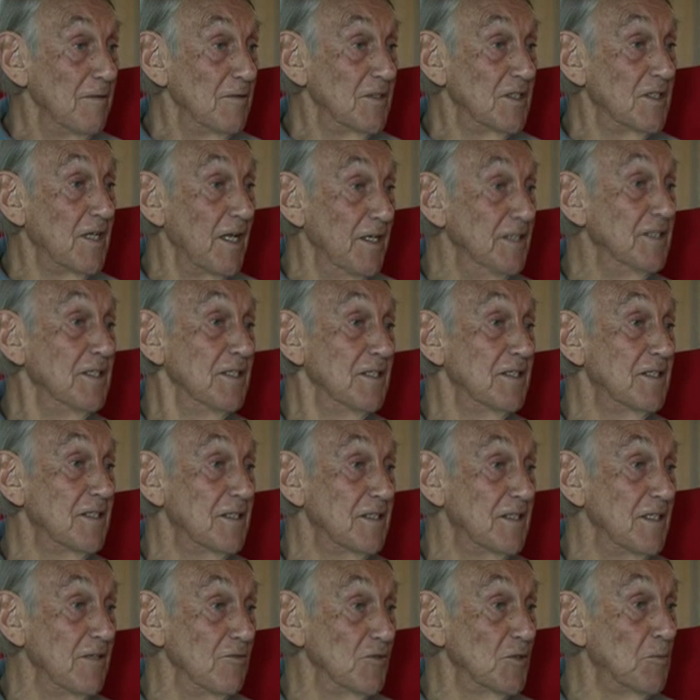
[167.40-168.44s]
studies at
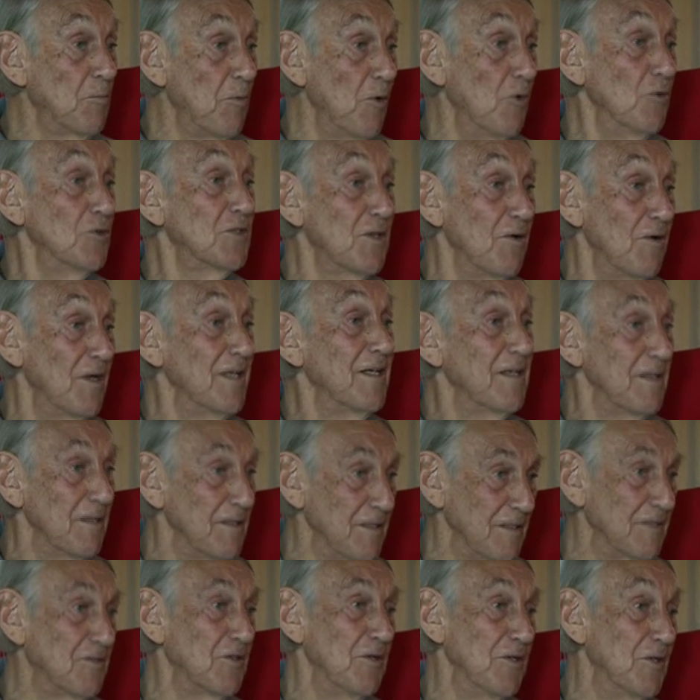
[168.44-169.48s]
Sciences Po. So I
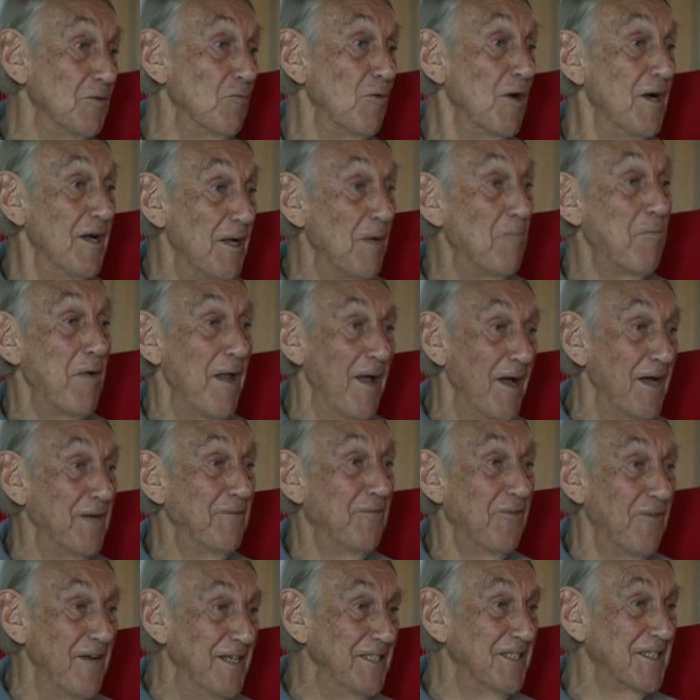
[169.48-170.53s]
applied
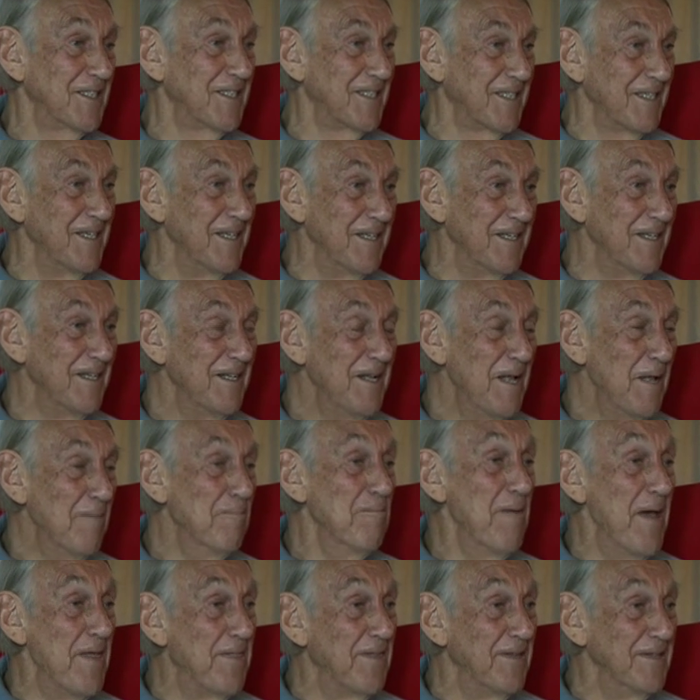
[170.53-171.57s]
French
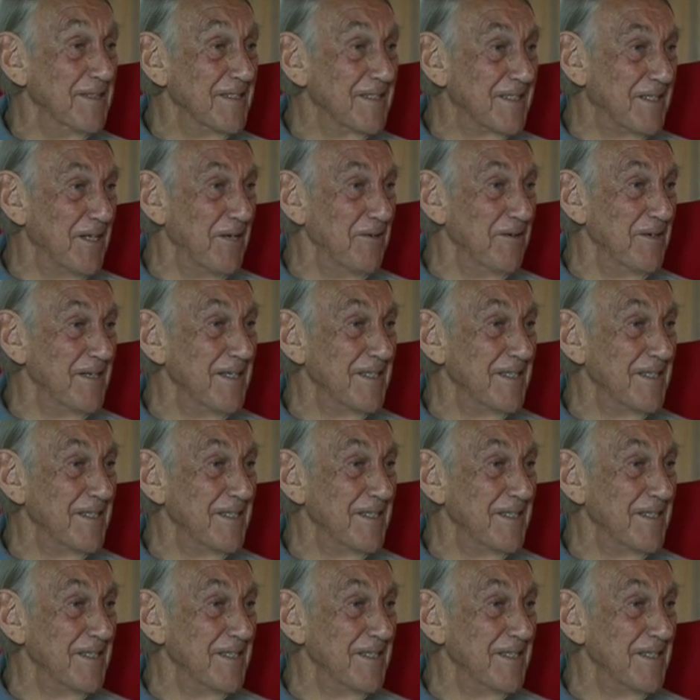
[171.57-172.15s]
methods to